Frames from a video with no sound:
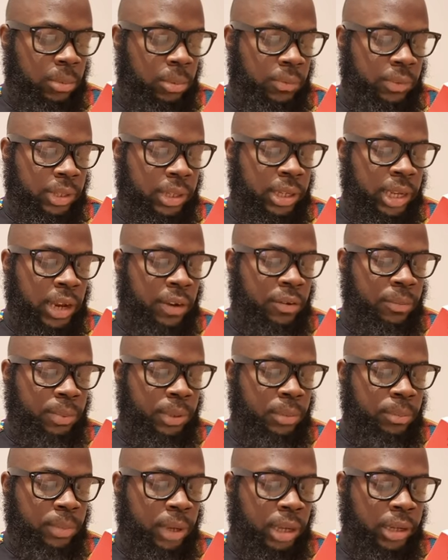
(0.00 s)
with the
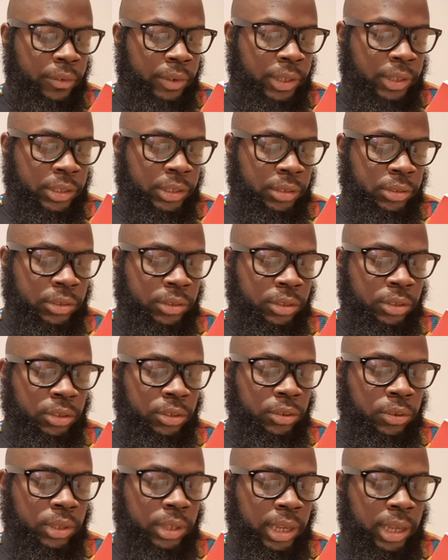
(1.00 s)
Caribbean migration to the
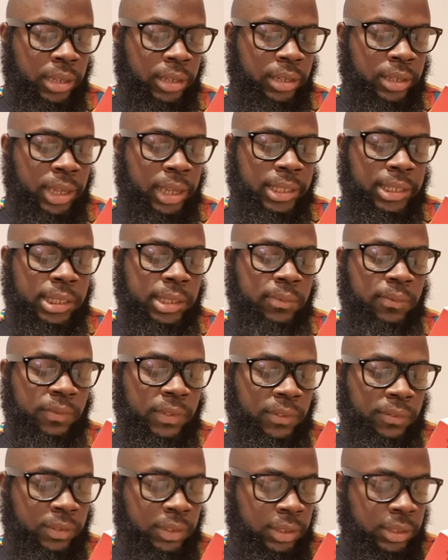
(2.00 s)
UK in the
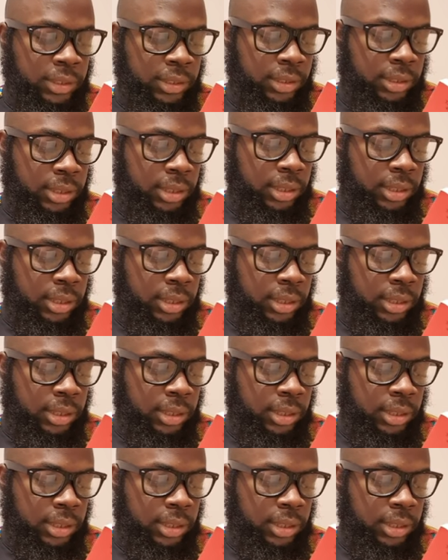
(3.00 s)
1950s.